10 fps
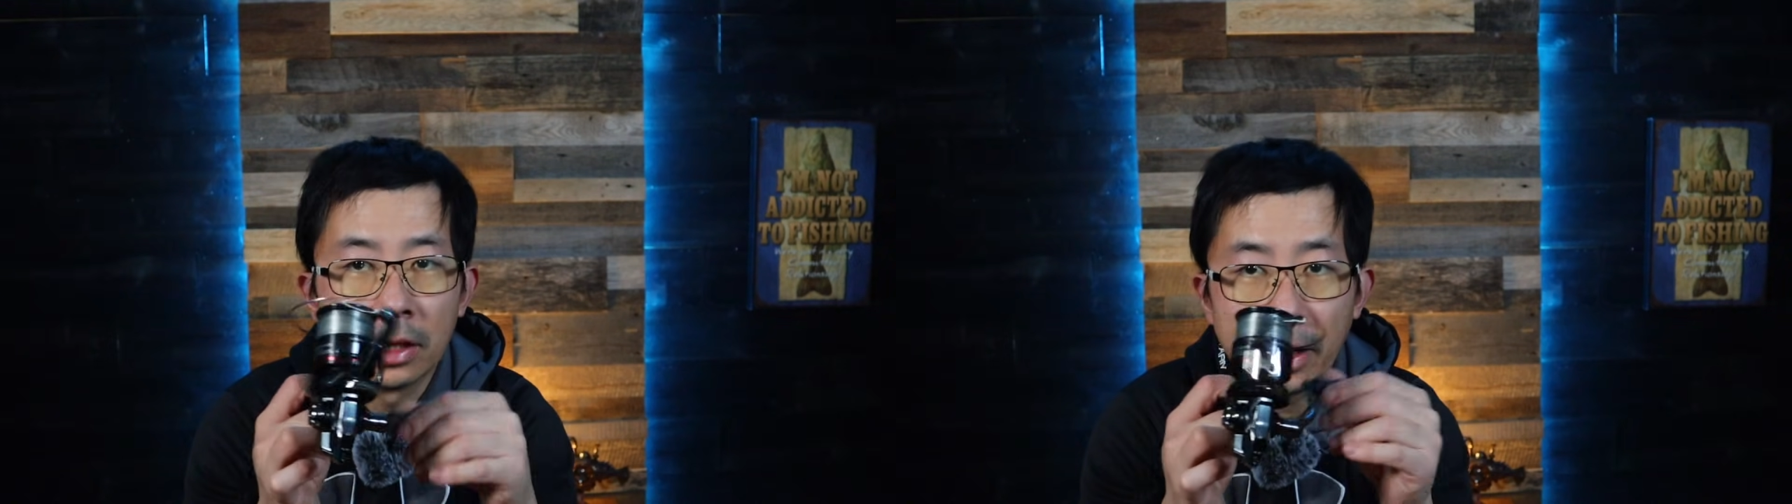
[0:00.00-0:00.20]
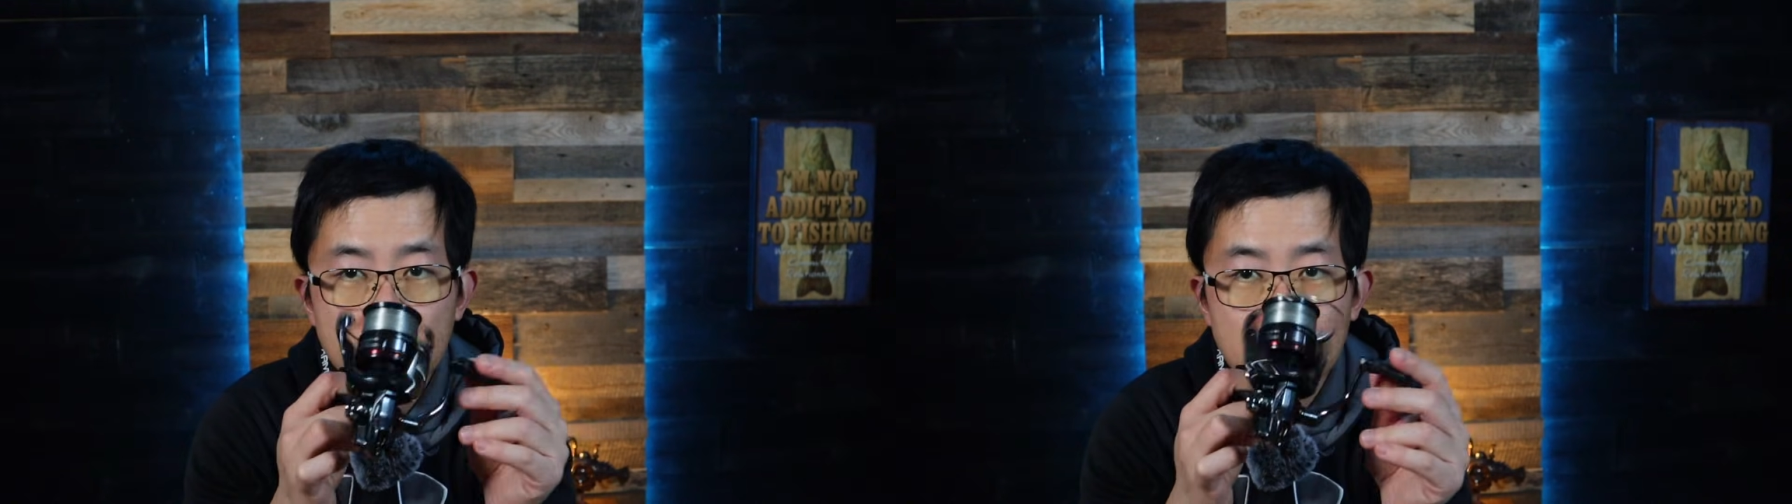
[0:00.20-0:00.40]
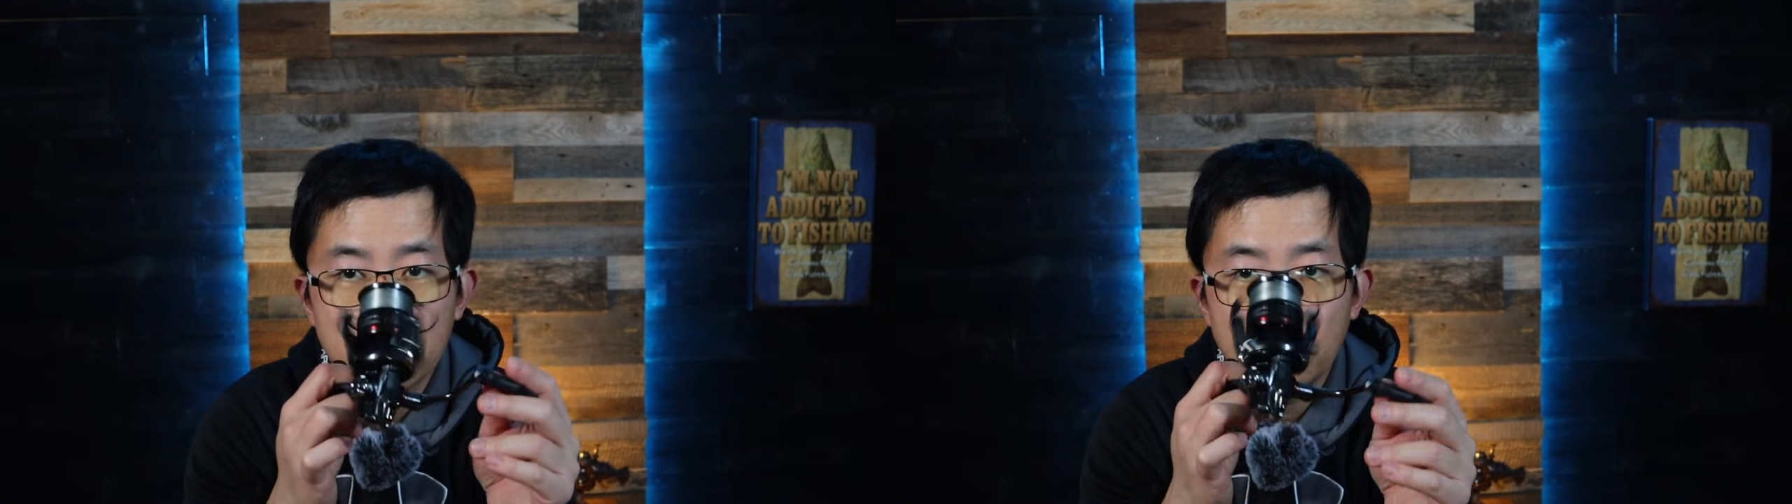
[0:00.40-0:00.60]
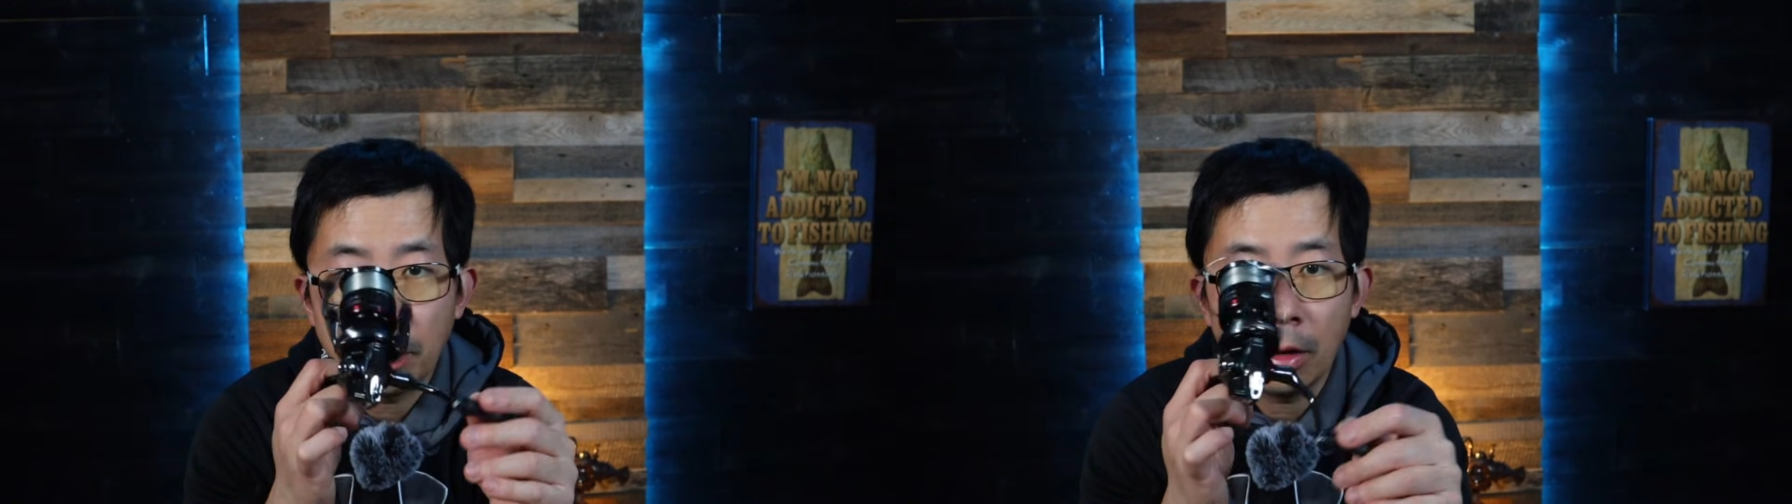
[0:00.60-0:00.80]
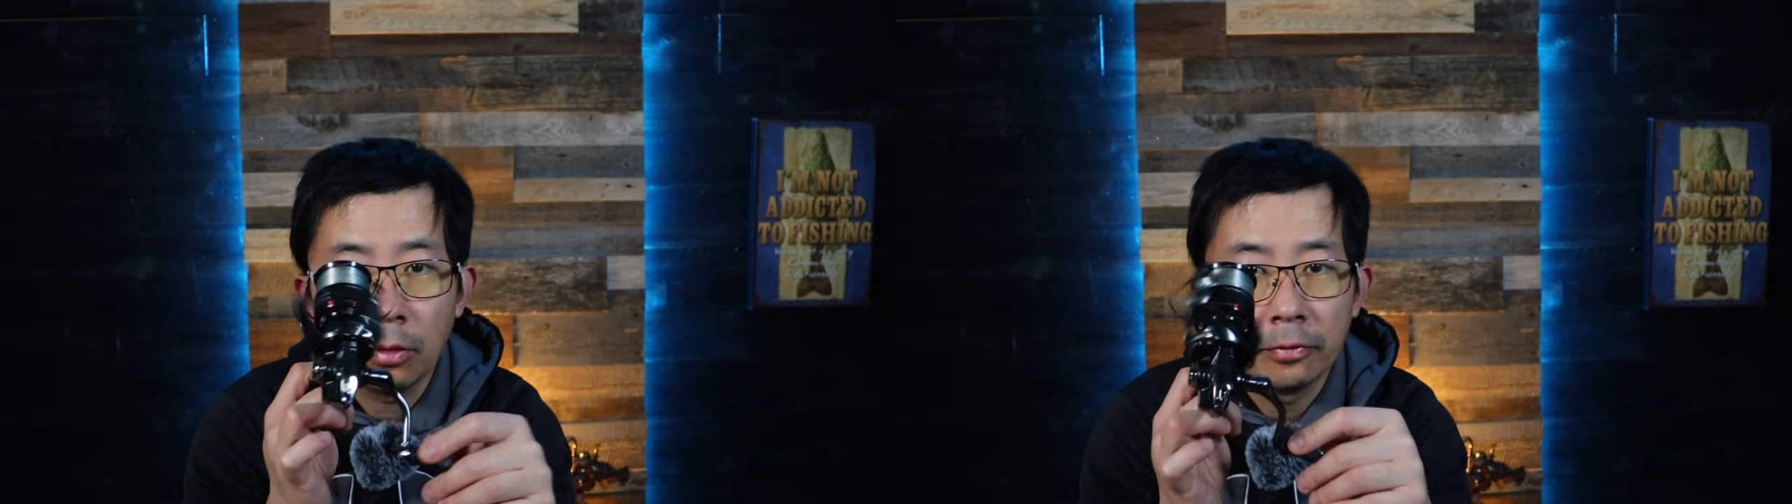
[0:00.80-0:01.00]
less
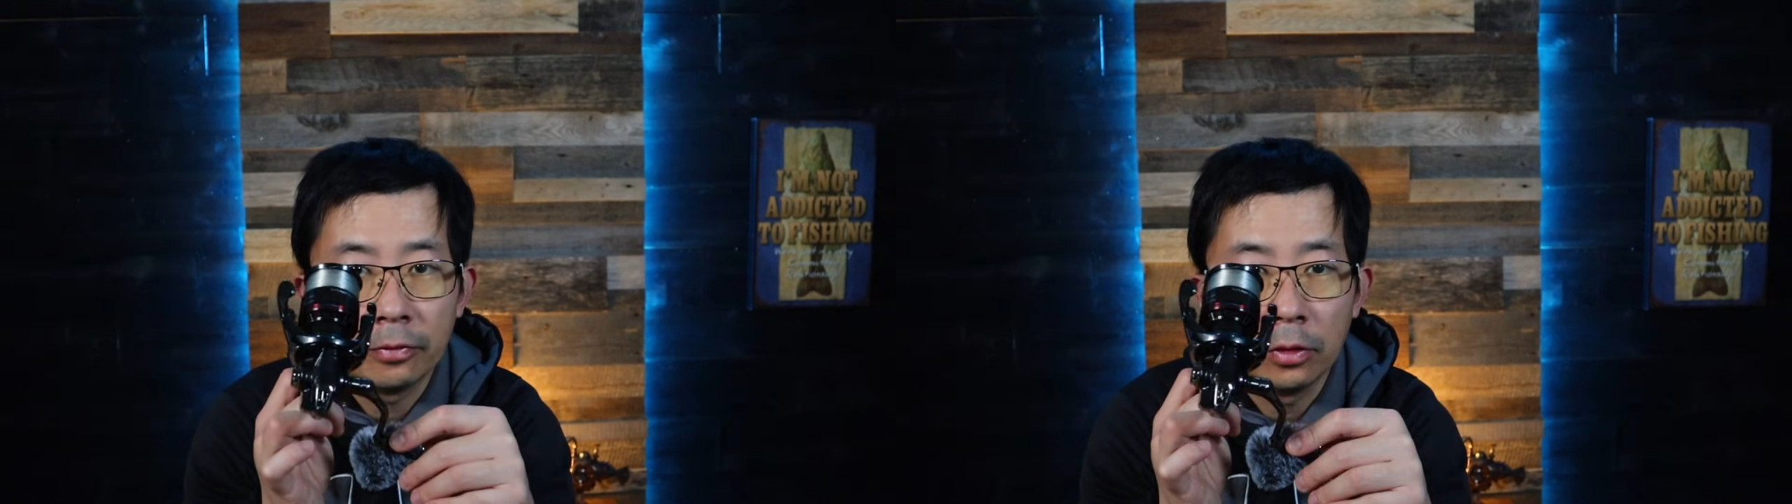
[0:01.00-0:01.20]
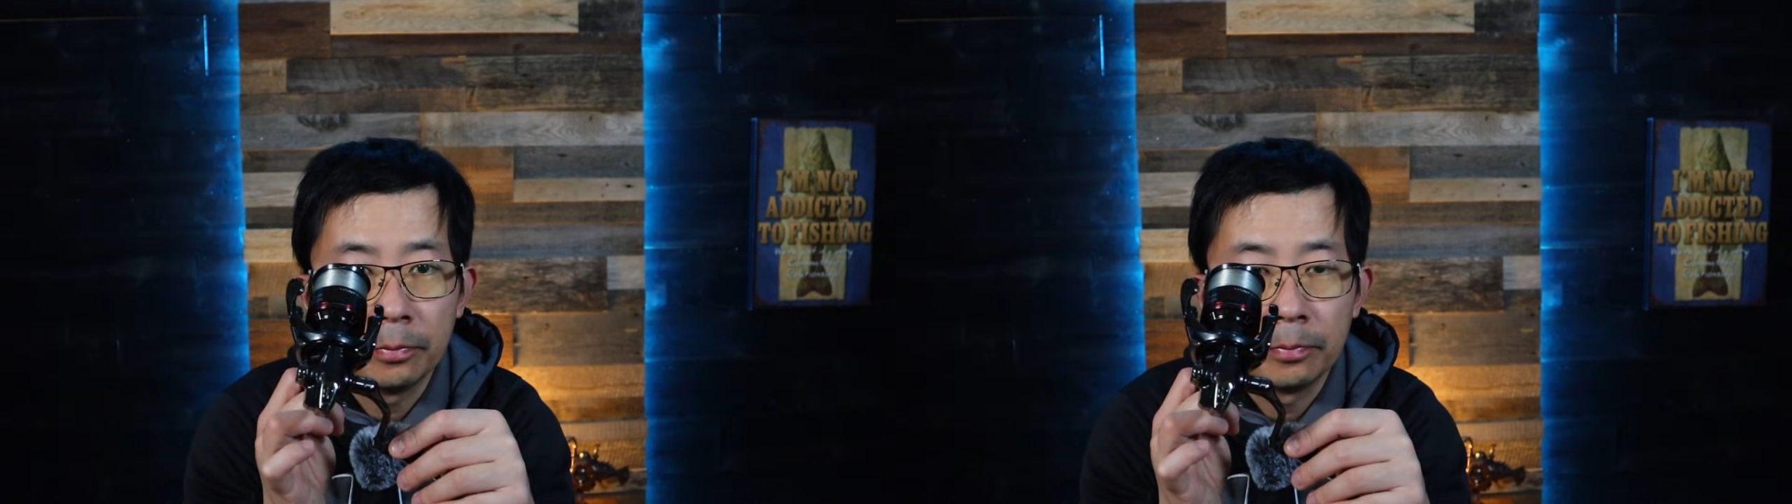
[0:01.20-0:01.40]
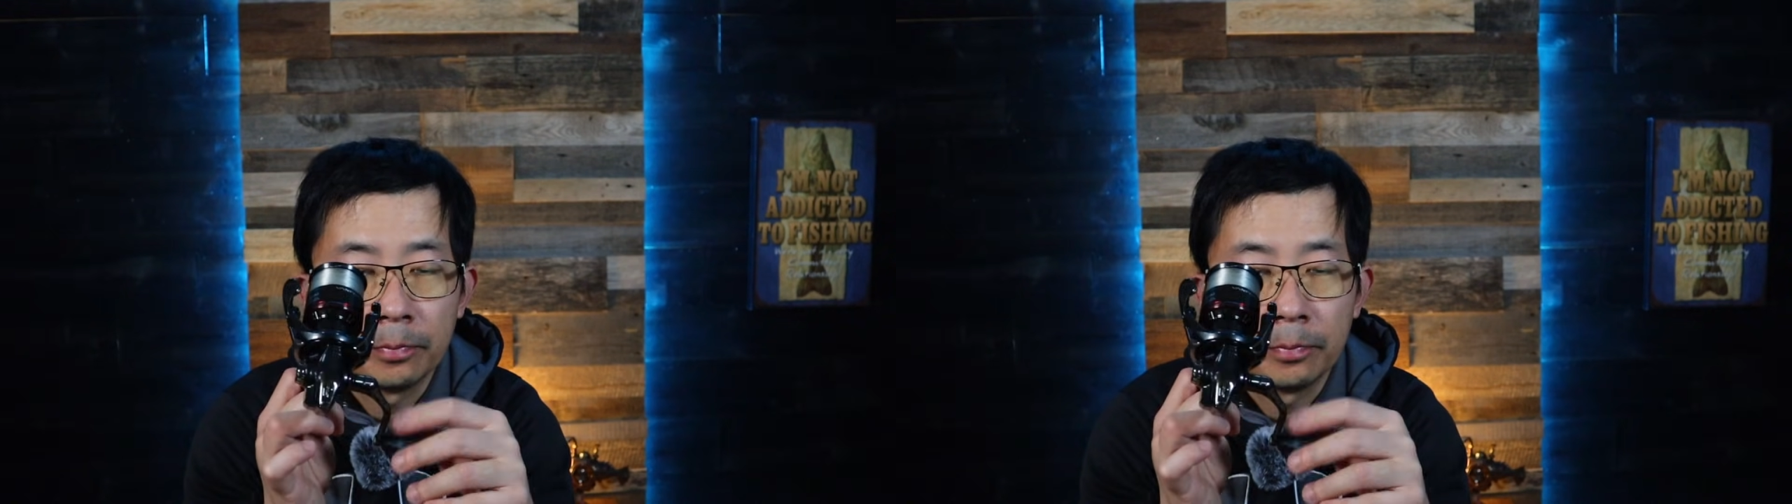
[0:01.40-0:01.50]
powerful.